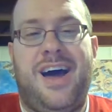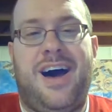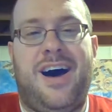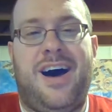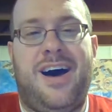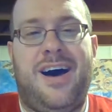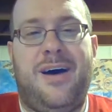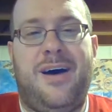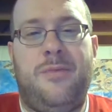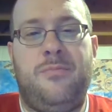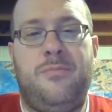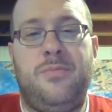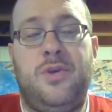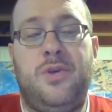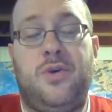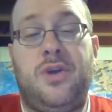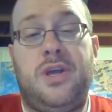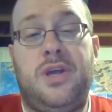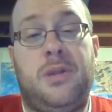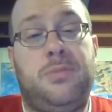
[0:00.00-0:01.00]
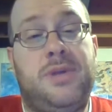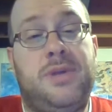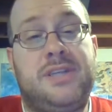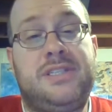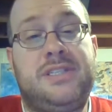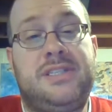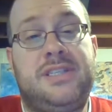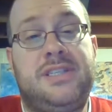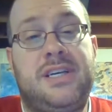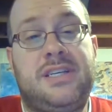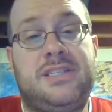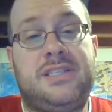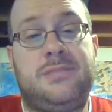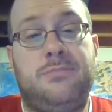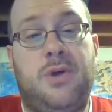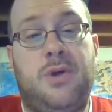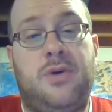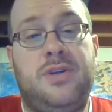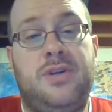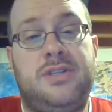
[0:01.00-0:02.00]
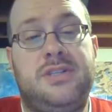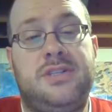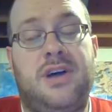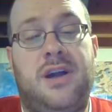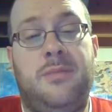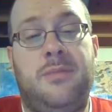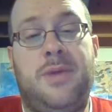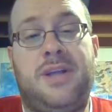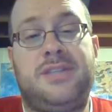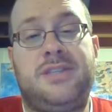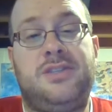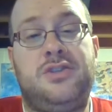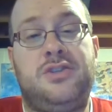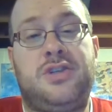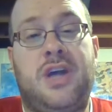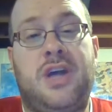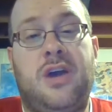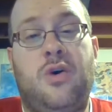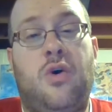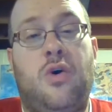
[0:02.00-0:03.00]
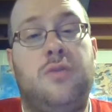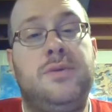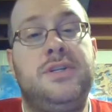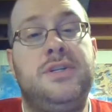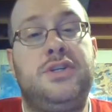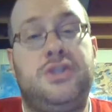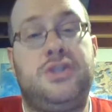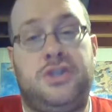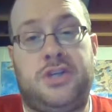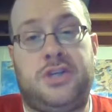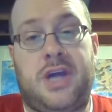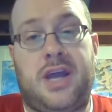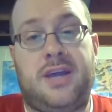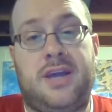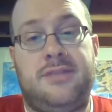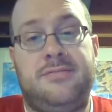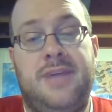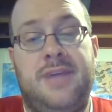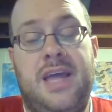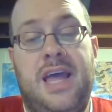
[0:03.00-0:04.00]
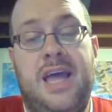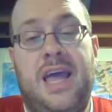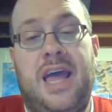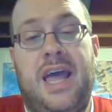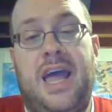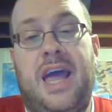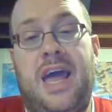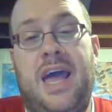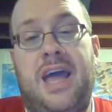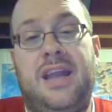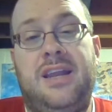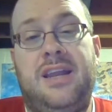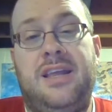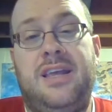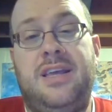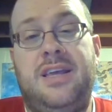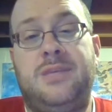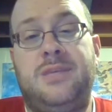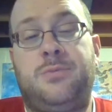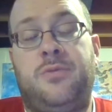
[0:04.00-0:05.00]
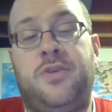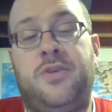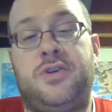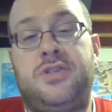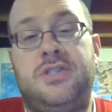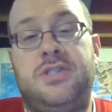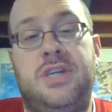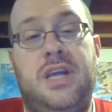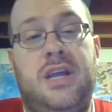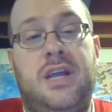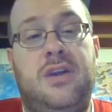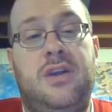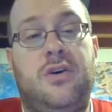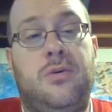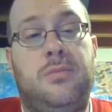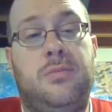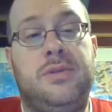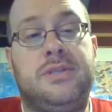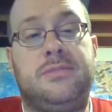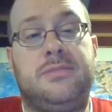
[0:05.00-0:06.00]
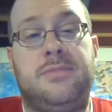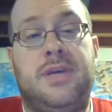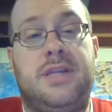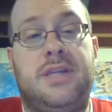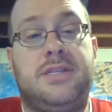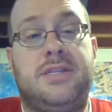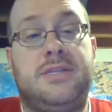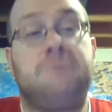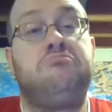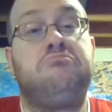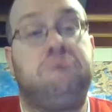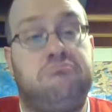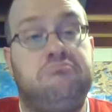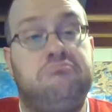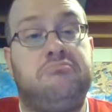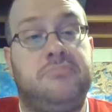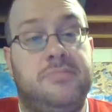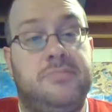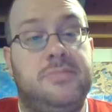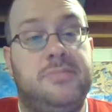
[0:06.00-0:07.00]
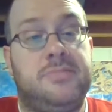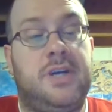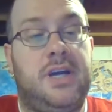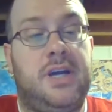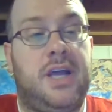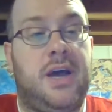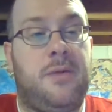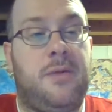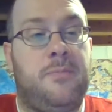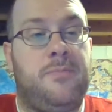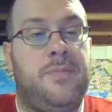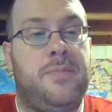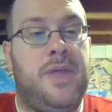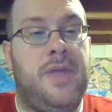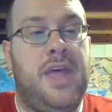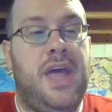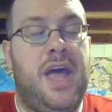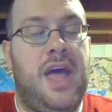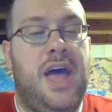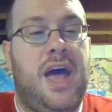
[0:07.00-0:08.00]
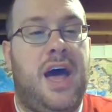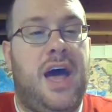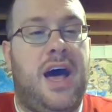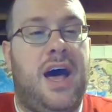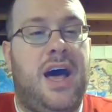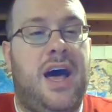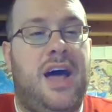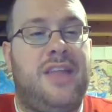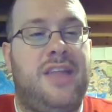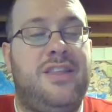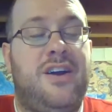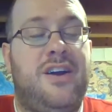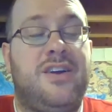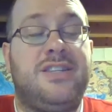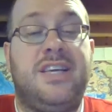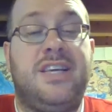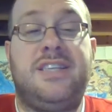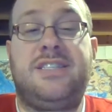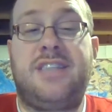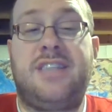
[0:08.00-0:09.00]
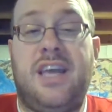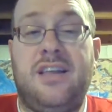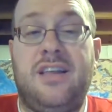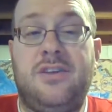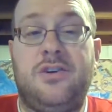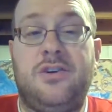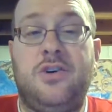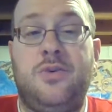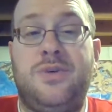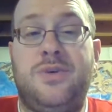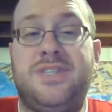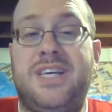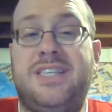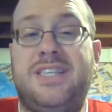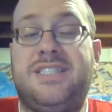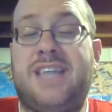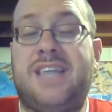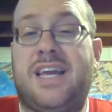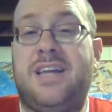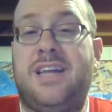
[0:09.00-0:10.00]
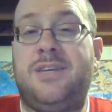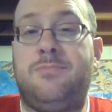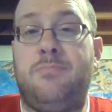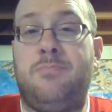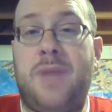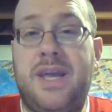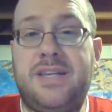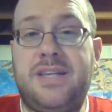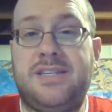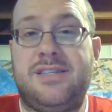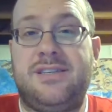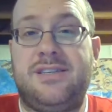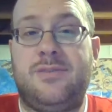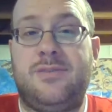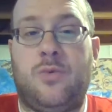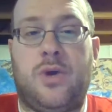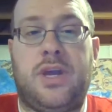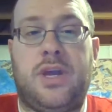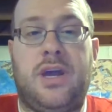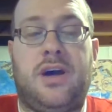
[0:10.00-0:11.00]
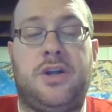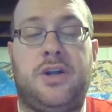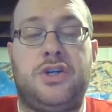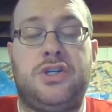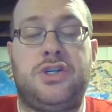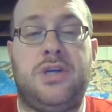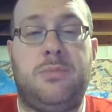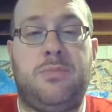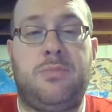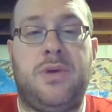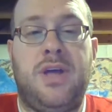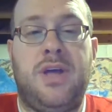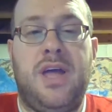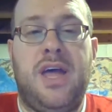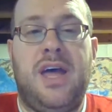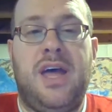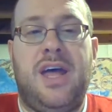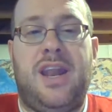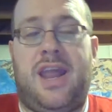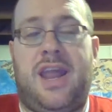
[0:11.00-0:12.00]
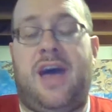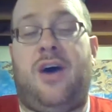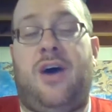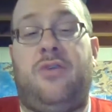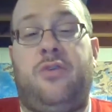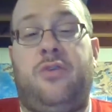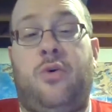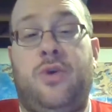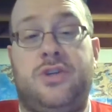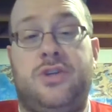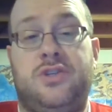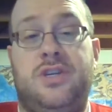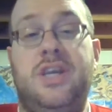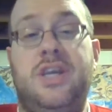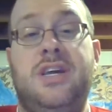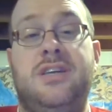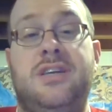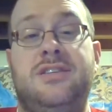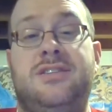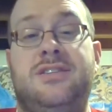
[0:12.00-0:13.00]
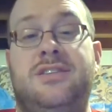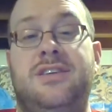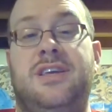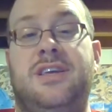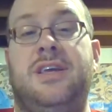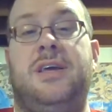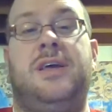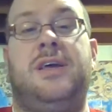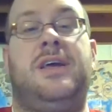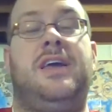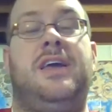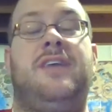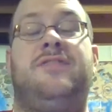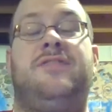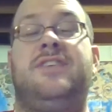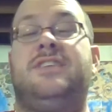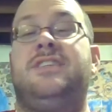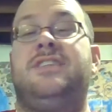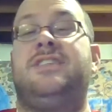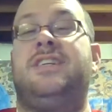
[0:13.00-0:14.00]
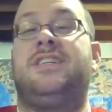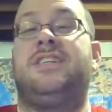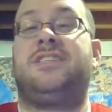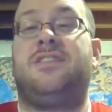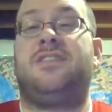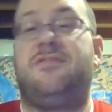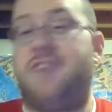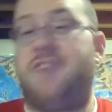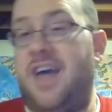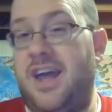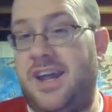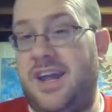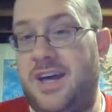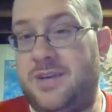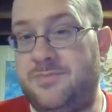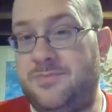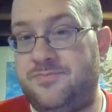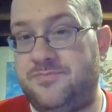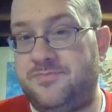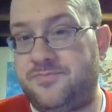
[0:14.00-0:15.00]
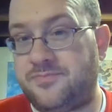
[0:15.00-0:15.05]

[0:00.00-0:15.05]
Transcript: you can get a +6 bonus on a medicine check or religion check, and he's proficient in herbalism kits. There you go. There is a sailor who is a second mate working on a ship. Now, the question is, if this is in a savannah,